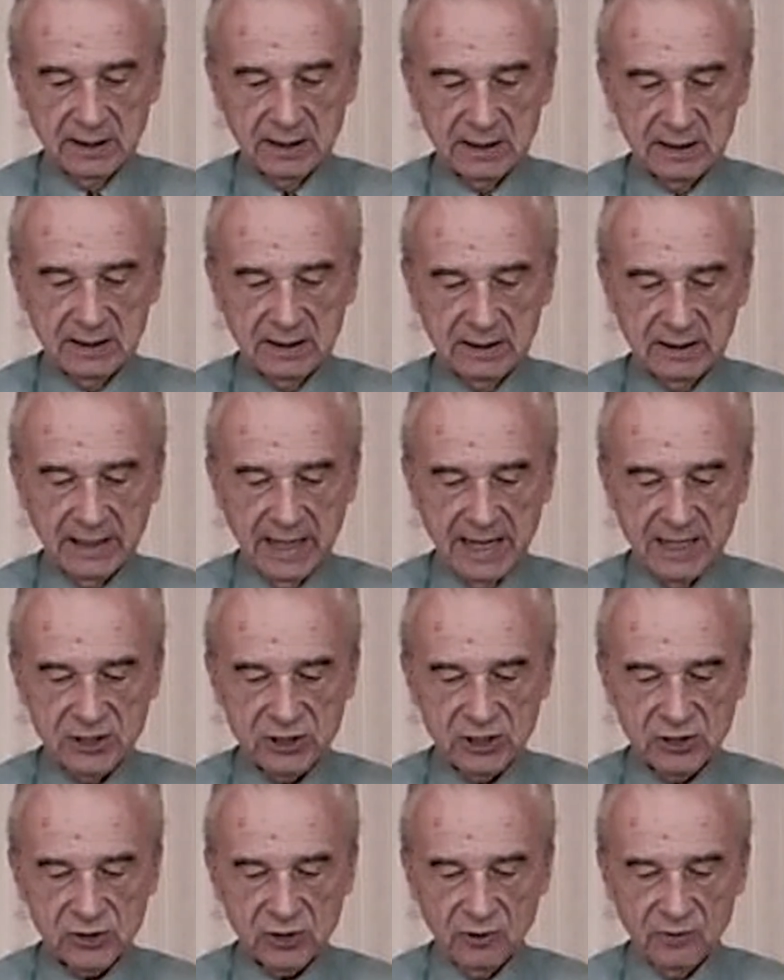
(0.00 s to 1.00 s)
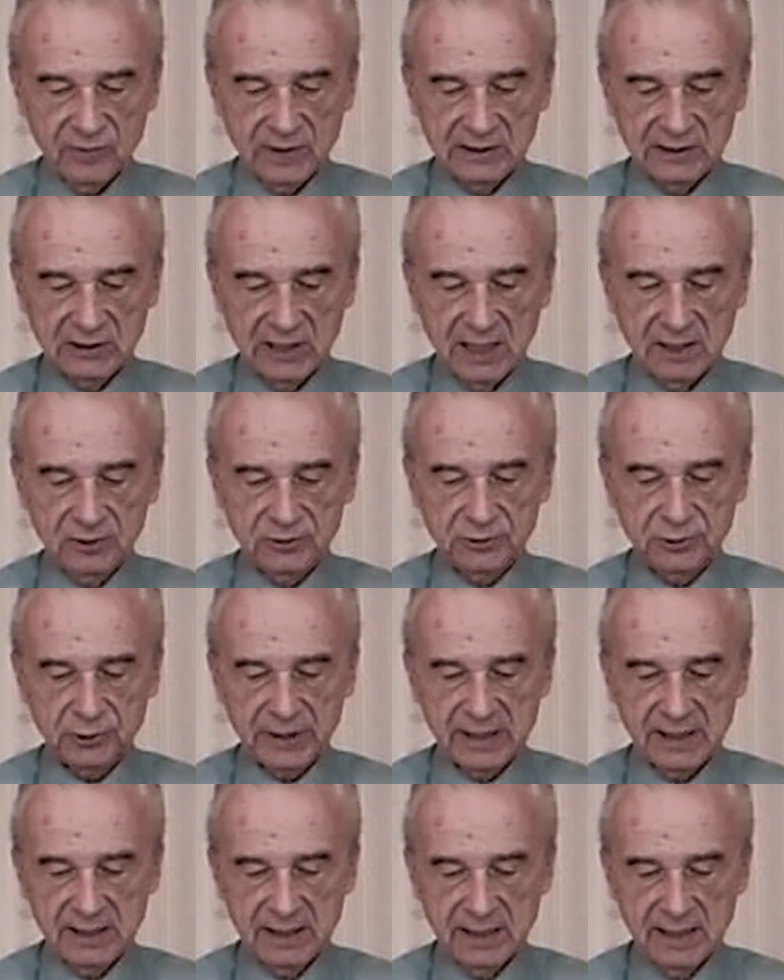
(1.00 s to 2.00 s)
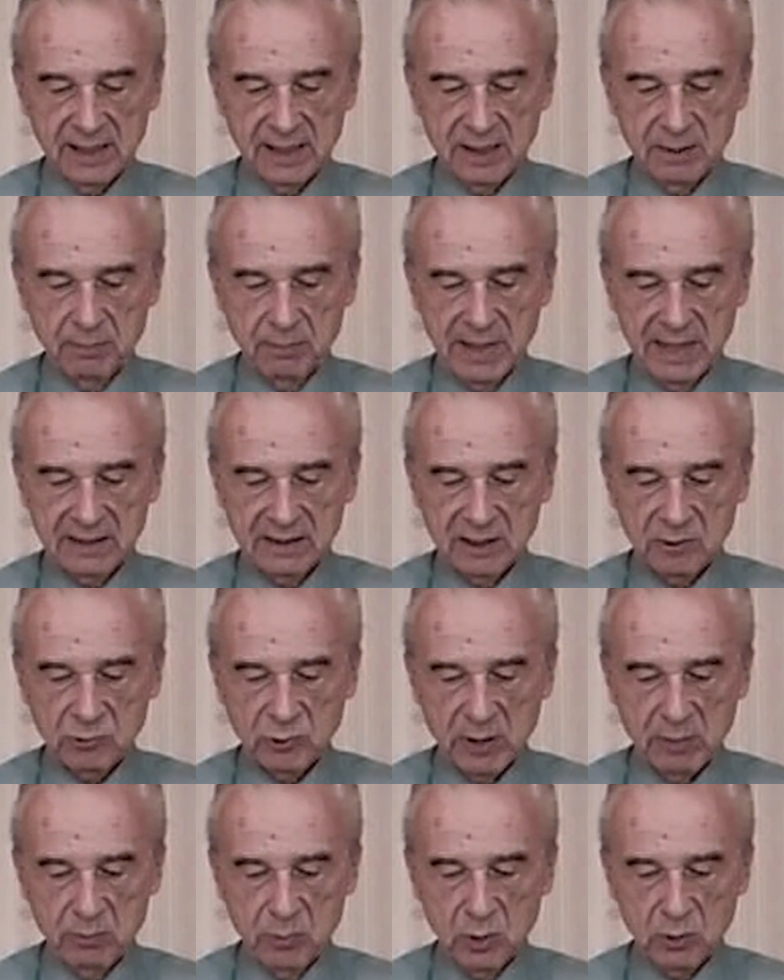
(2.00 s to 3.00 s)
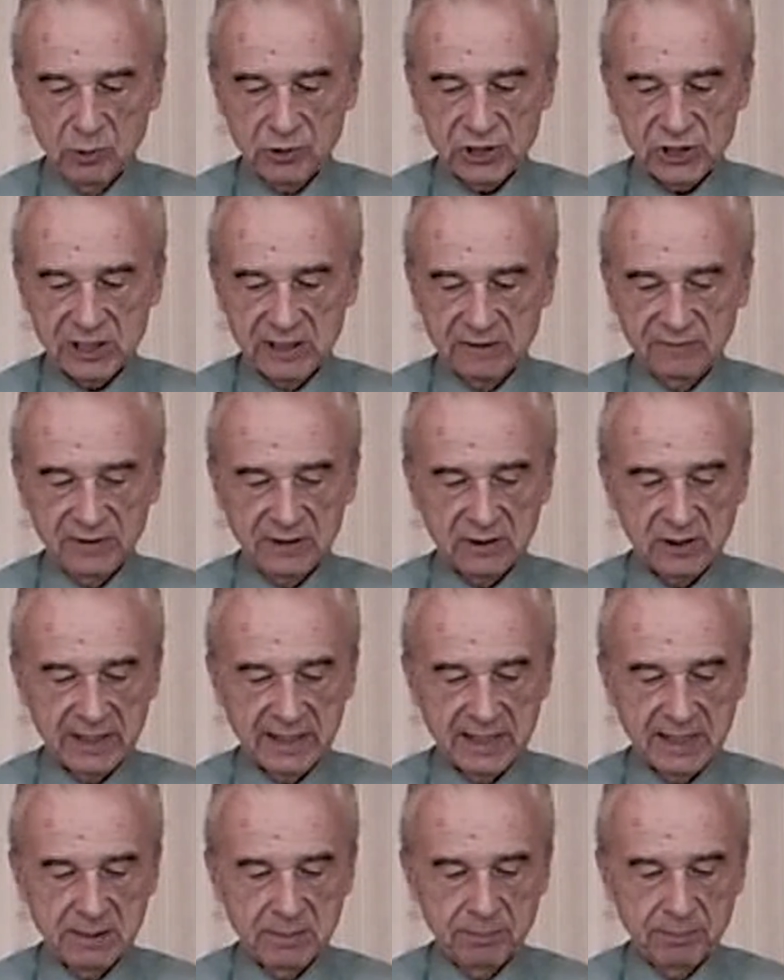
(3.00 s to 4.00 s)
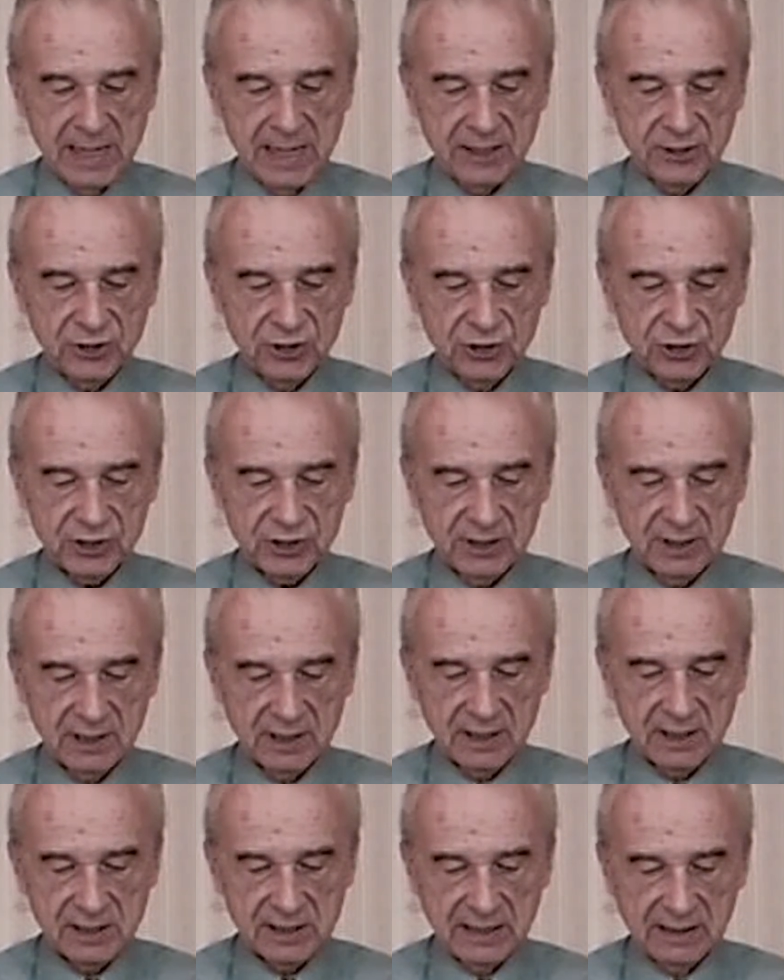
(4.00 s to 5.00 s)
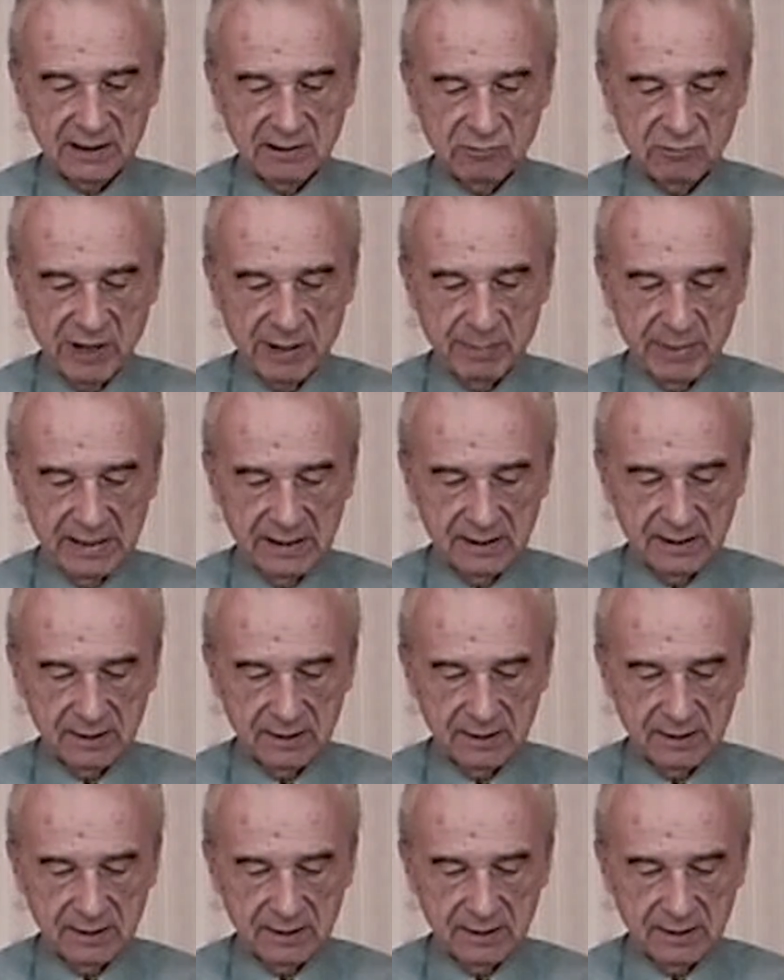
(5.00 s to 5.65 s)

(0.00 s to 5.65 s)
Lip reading: in cases of adultery, men were more severely punished than women.